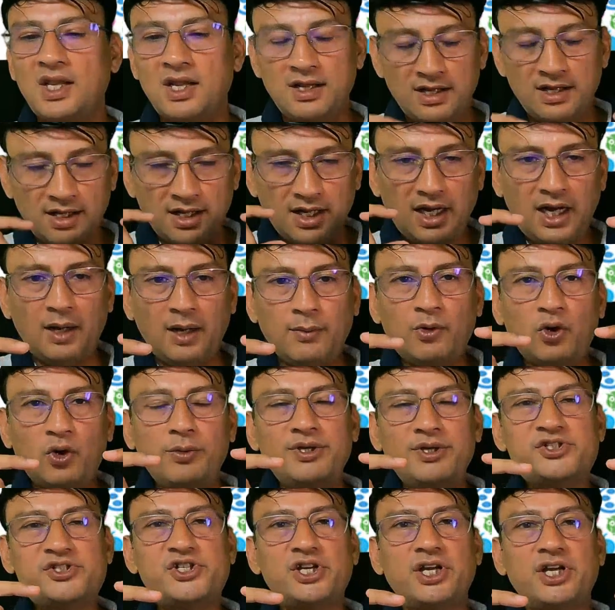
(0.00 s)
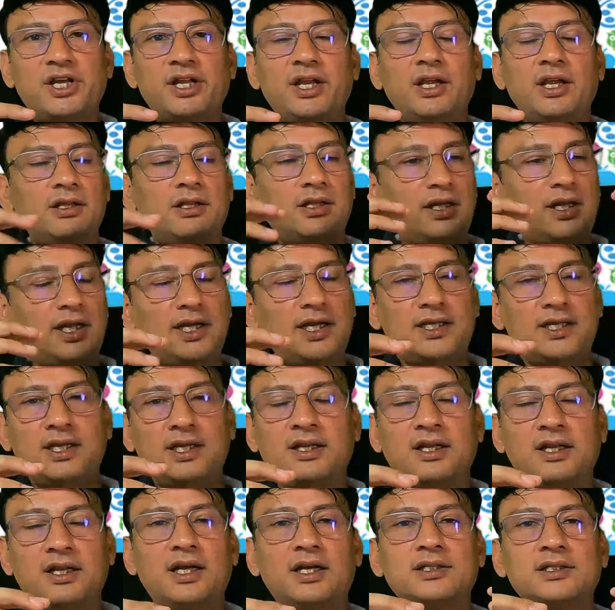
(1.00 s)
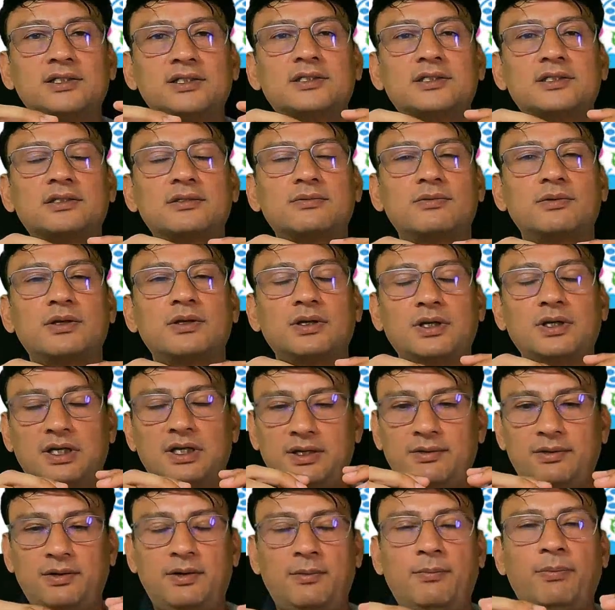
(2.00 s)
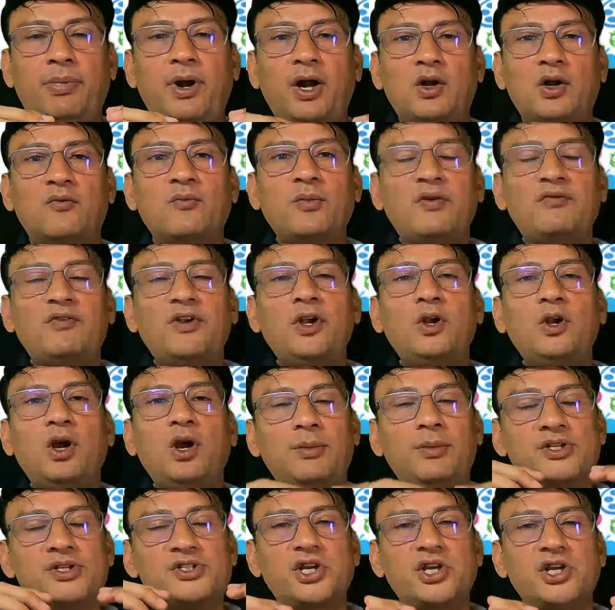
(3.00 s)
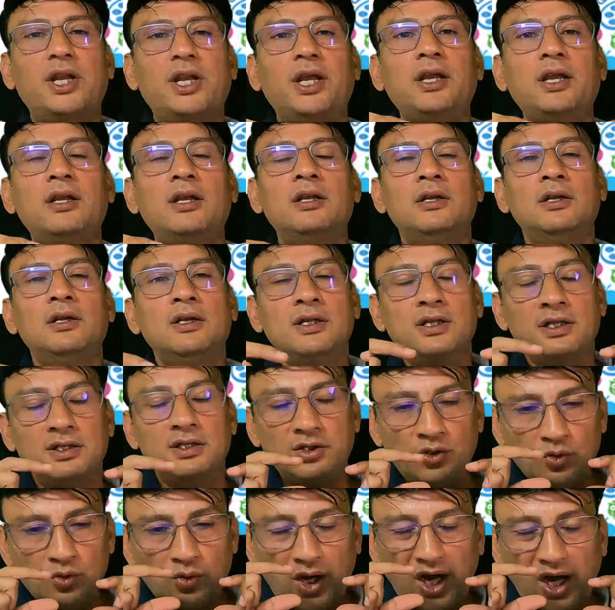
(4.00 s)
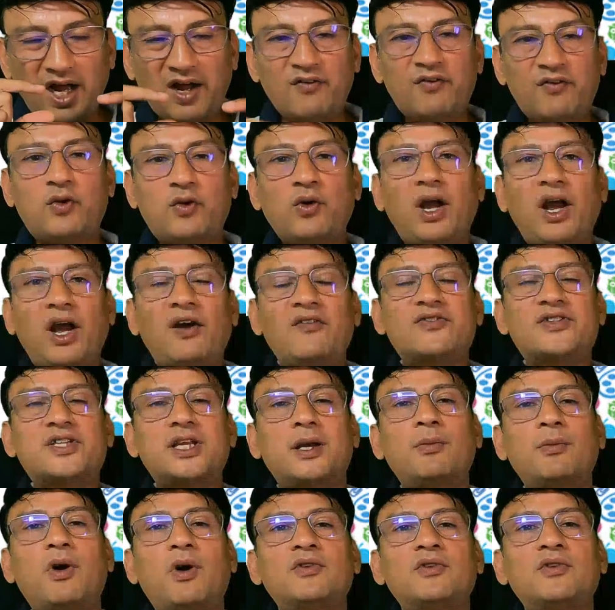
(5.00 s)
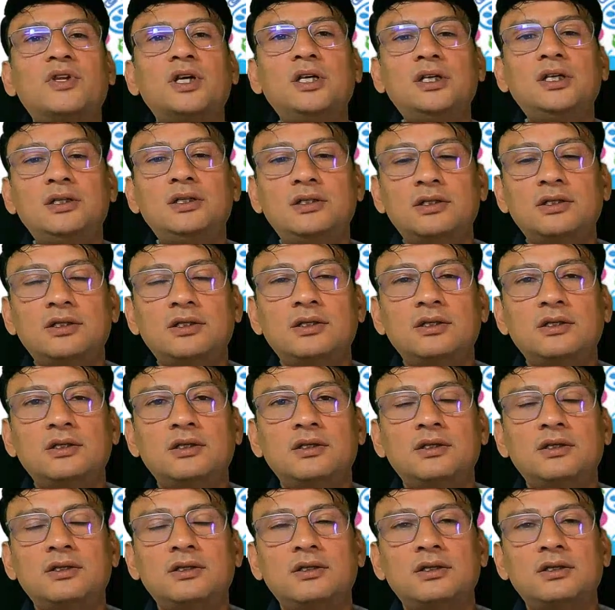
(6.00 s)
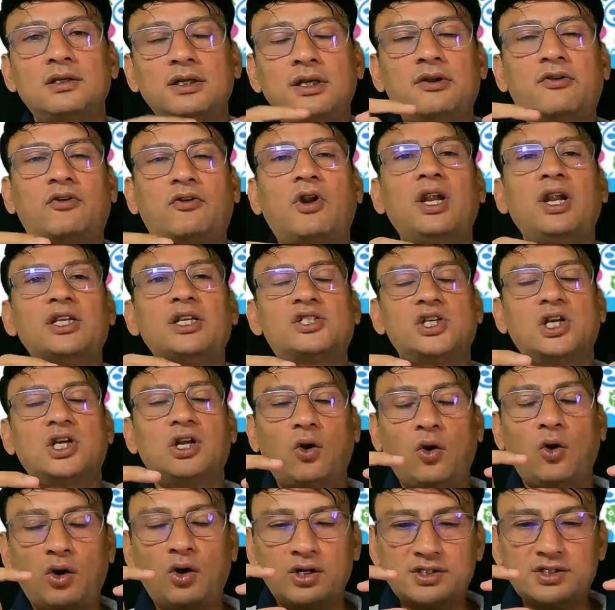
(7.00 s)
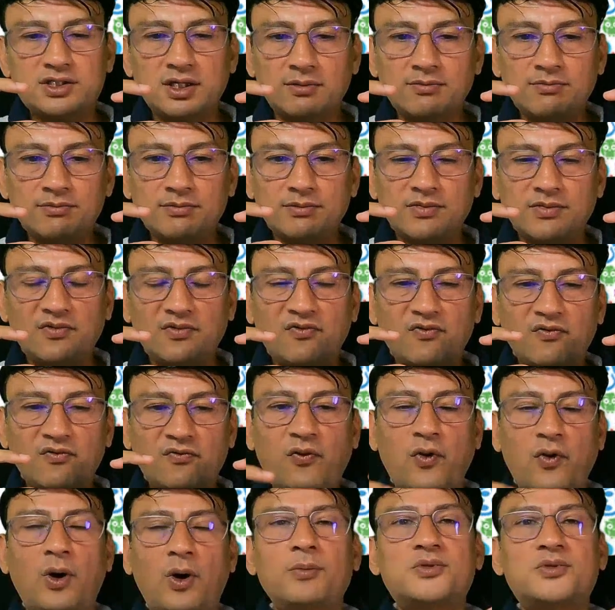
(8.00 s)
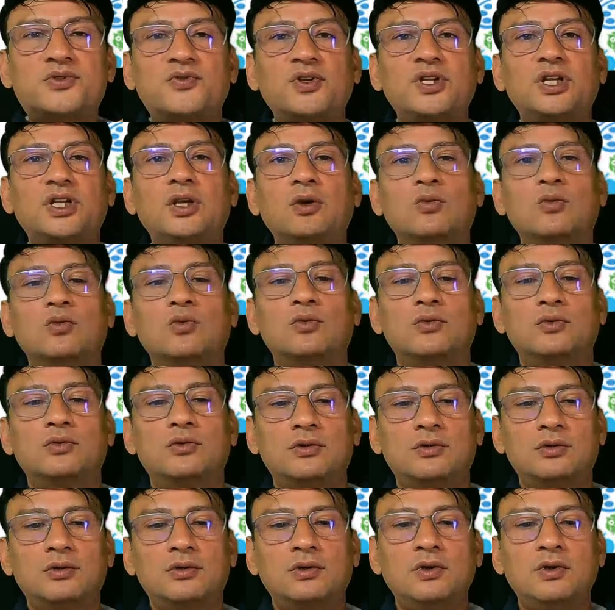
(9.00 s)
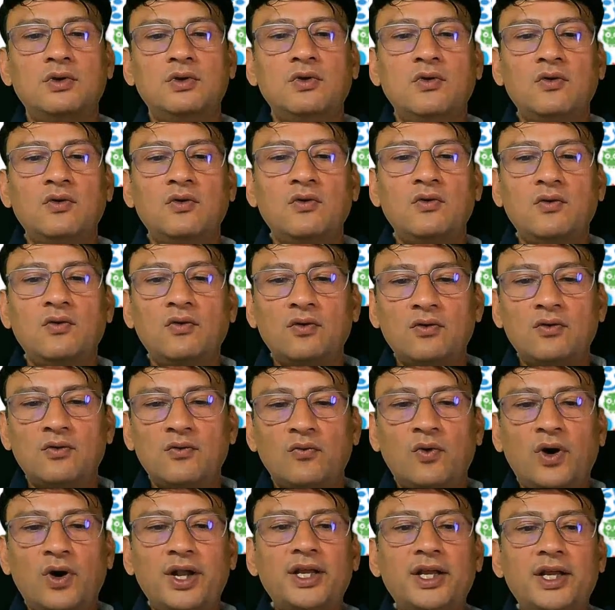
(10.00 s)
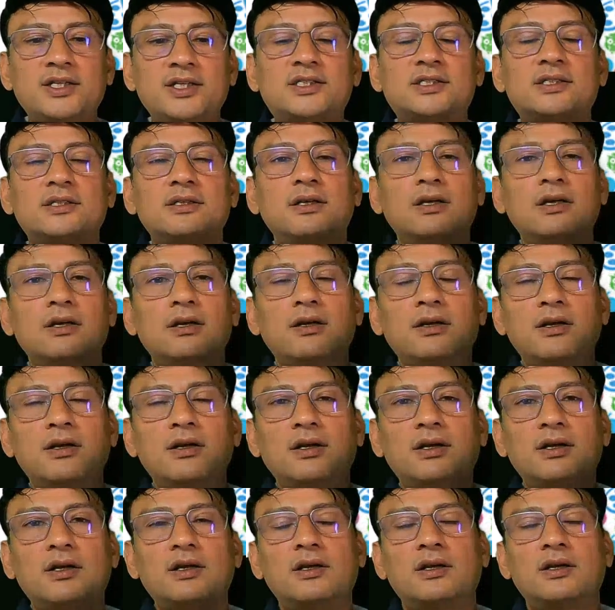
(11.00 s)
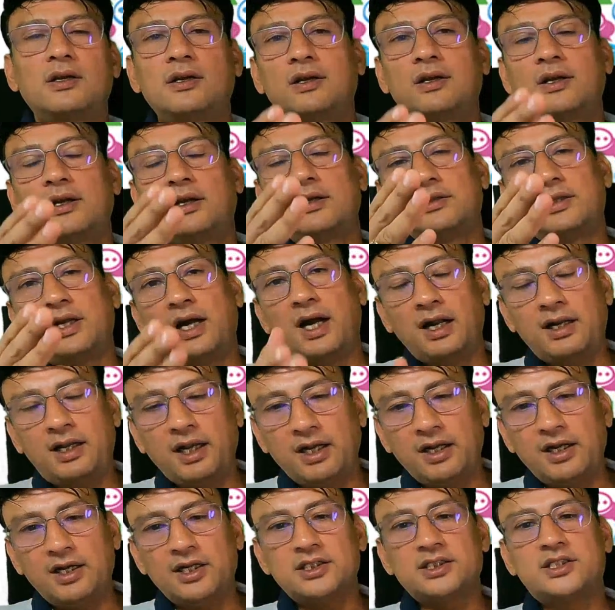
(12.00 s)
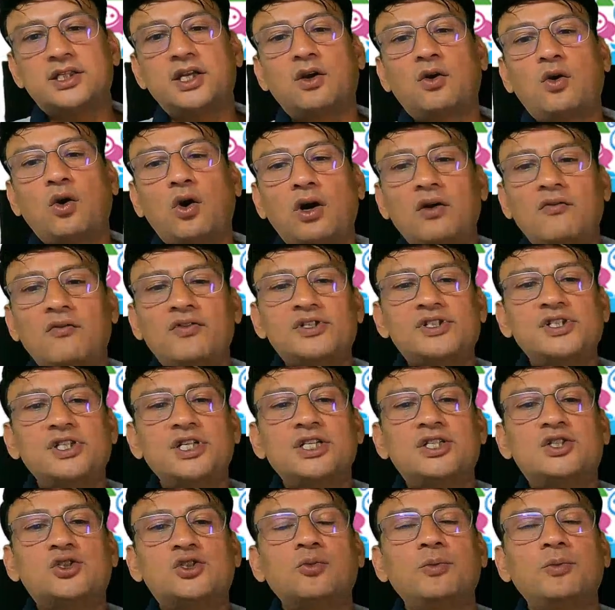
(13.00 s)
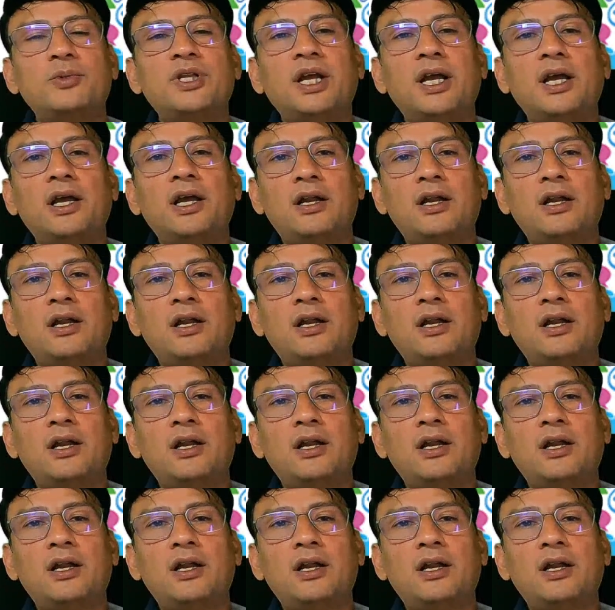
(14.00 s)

I'm going to be sharing in the last part of my video, I'll be sharing. You have to have some of the literature or some forms with you. One is the attendance record, which needs to be there.